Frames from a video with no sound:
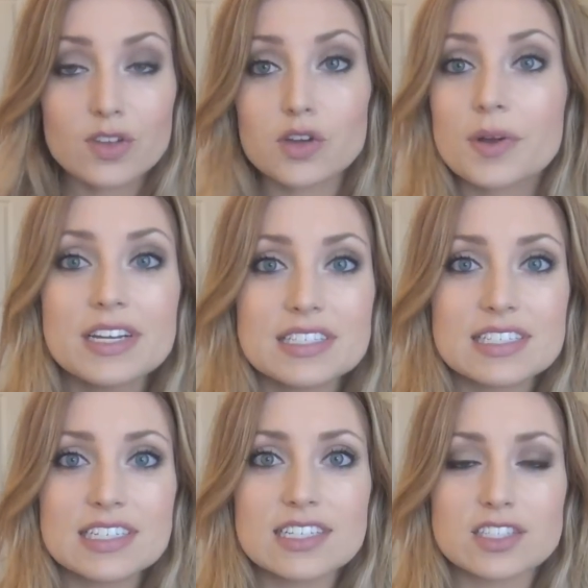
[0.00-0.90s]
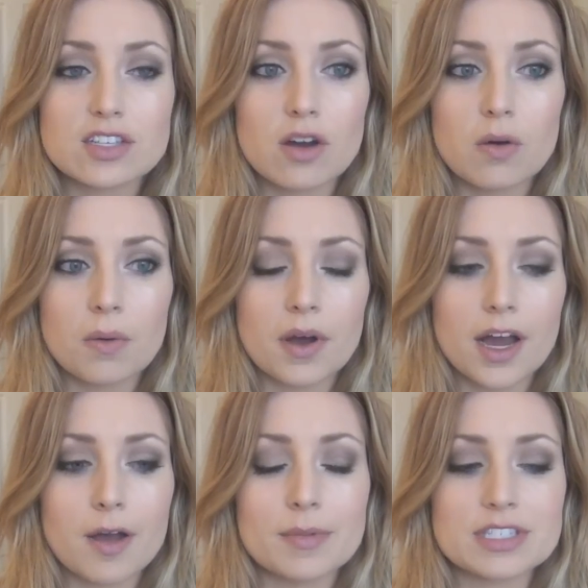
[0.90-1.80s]
crazy, so
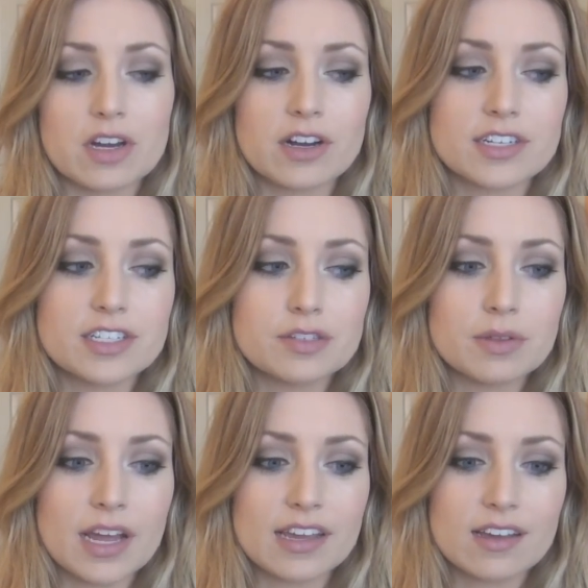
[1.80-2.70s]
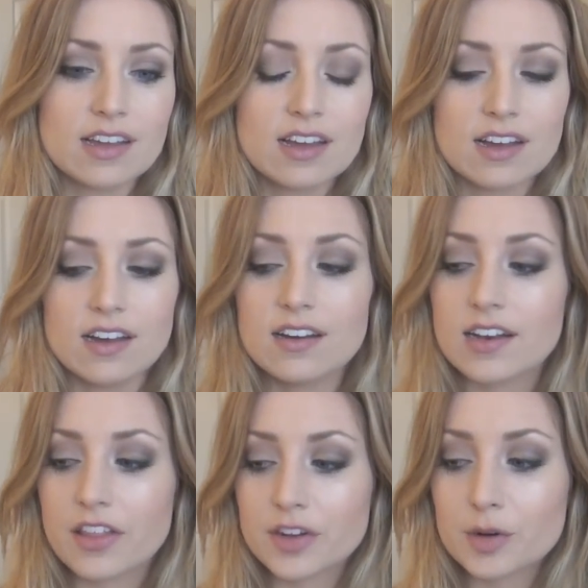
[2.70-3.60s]
it's hard to do like
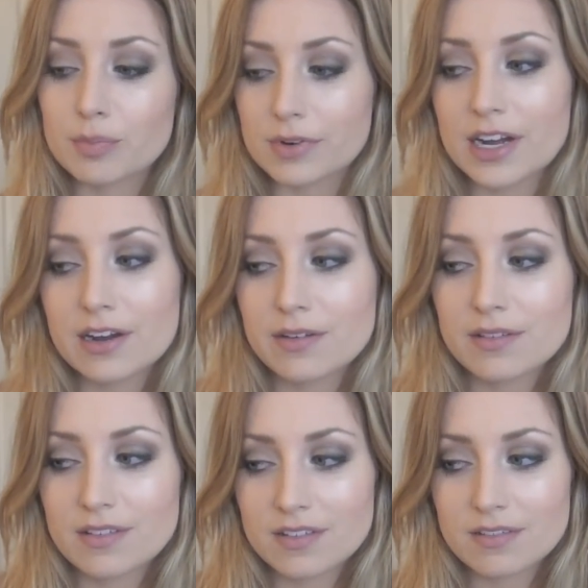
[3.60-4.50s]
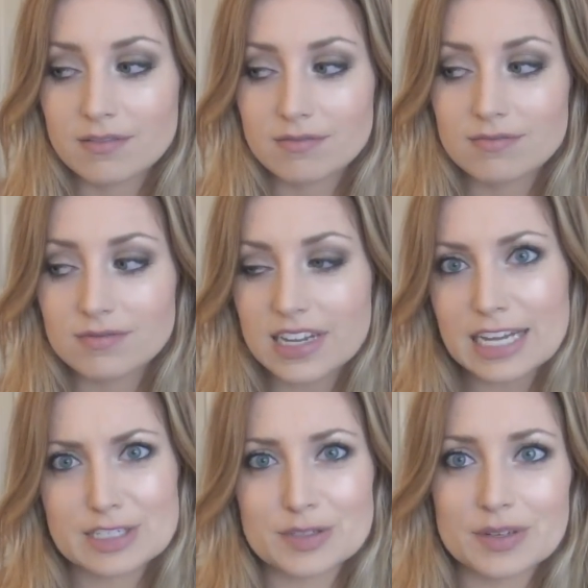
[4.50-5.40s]
another brown
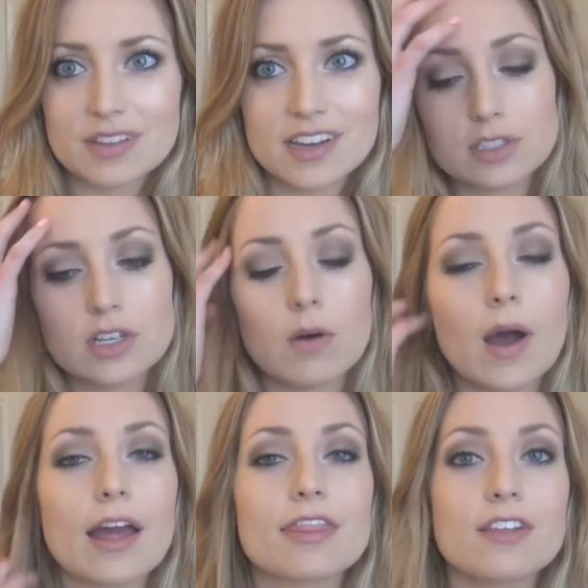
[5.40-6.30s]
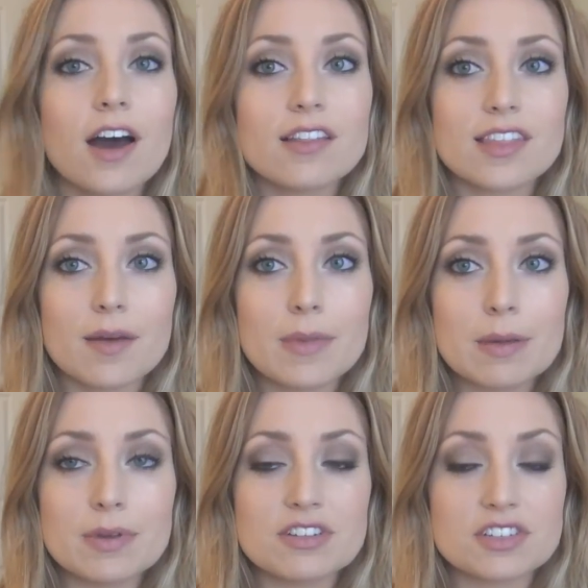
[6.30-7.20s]
natural look. So I thought that
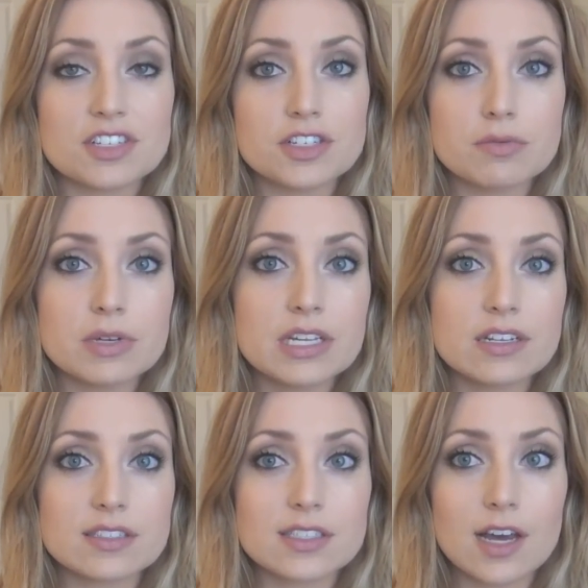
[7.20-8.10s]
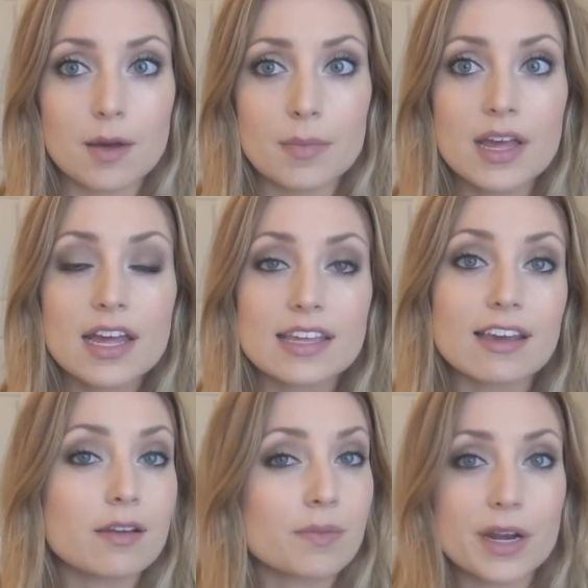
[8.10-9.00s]
maybe just doing some
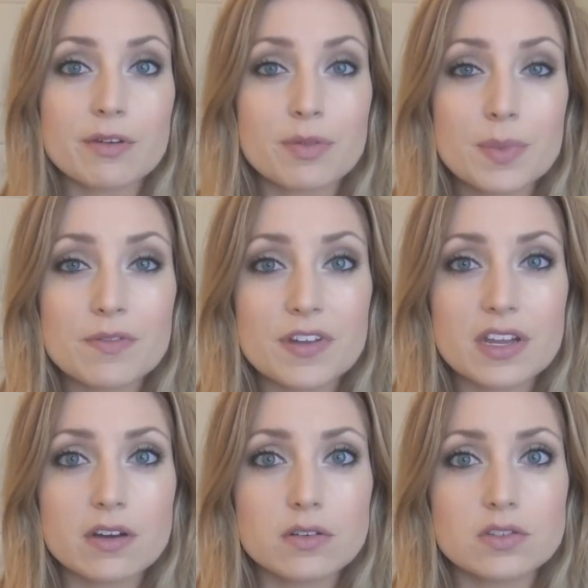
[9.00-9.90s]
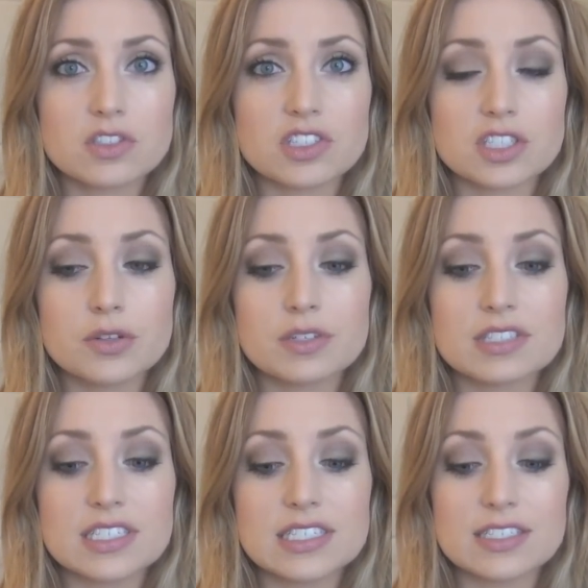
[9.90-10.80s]
get ready with me videos, just so you can
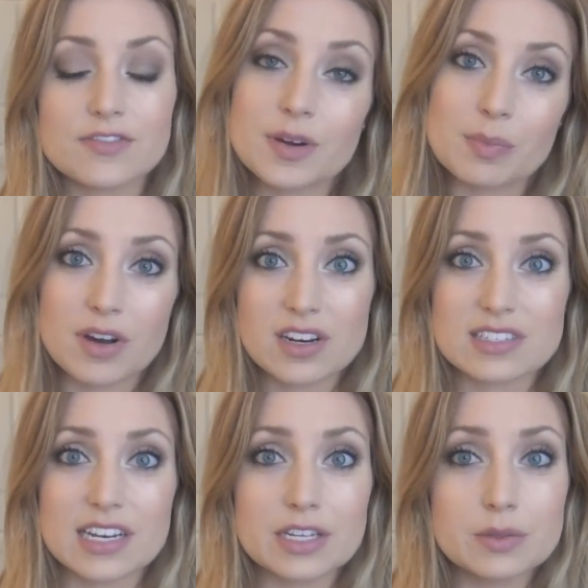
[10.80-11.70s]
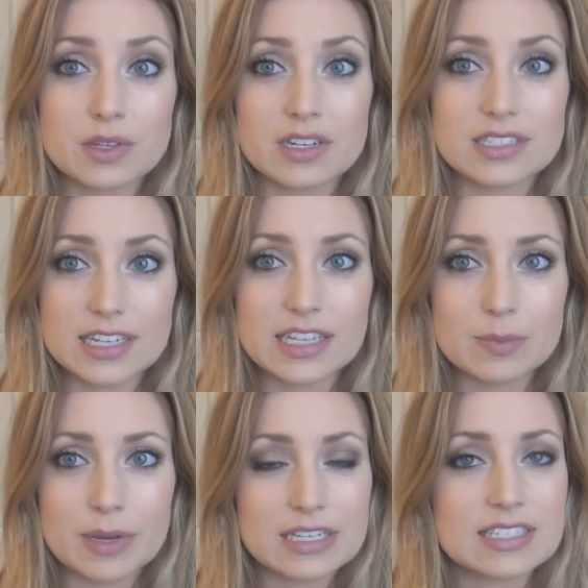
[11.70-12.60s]
see different products that I use on a daily
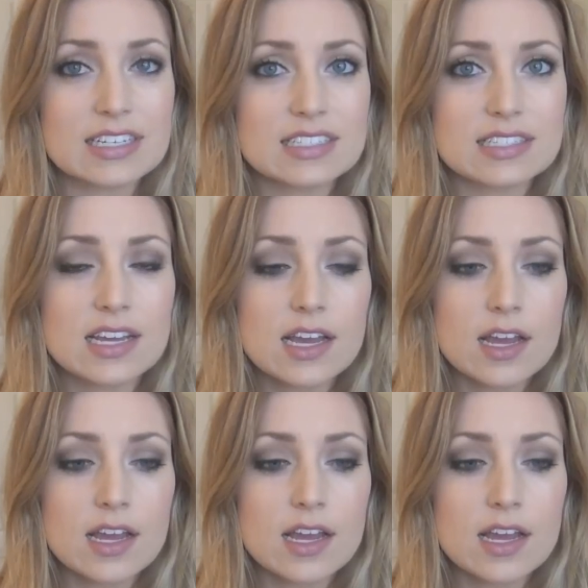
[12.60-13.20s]
basis,